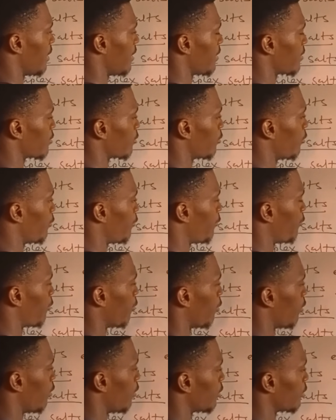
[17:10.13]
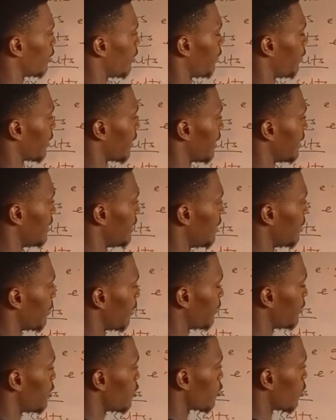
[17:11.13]
KAlSO4. Don't forget the
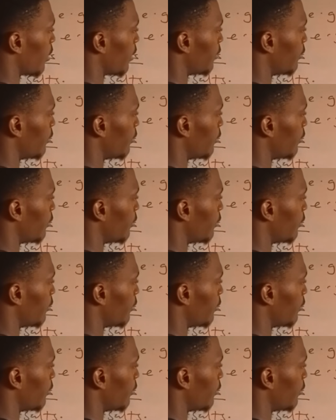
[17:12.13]
name of this